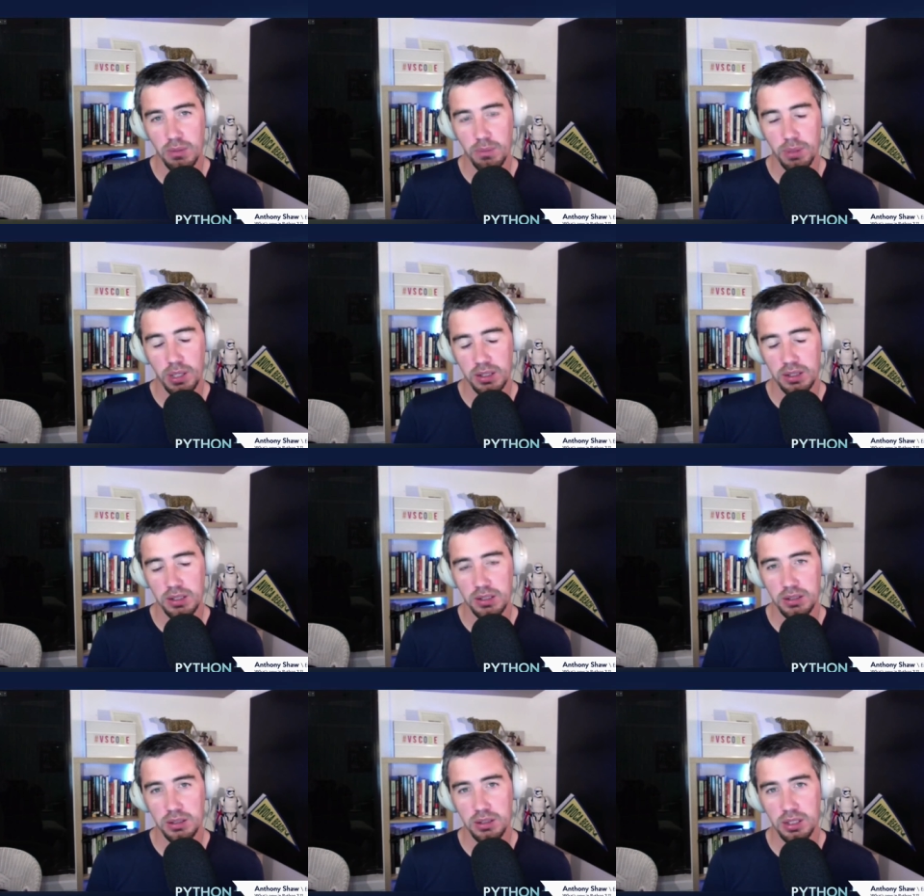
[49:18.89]

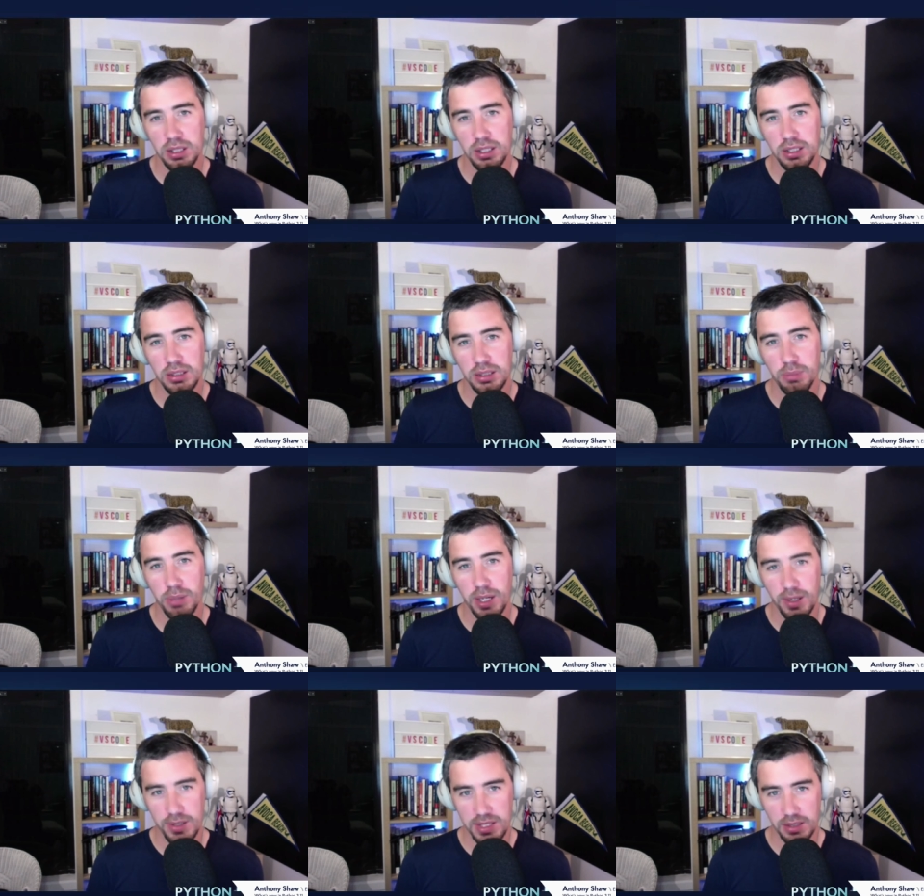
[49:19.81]
Python in the
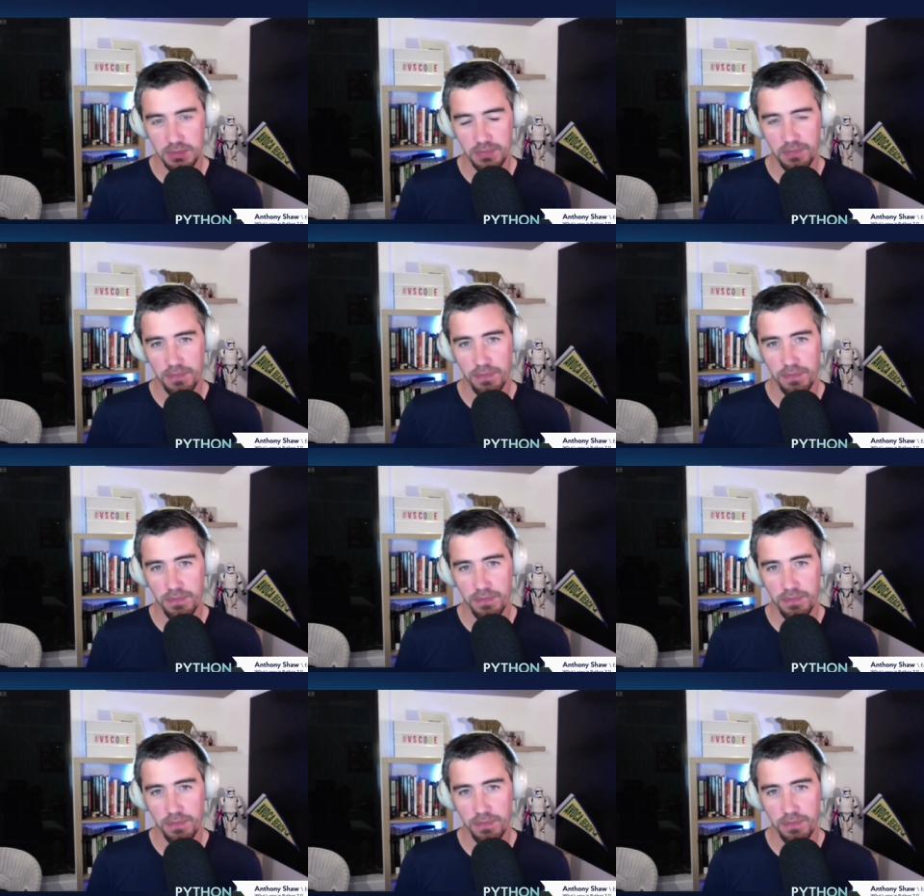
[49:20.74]
browser.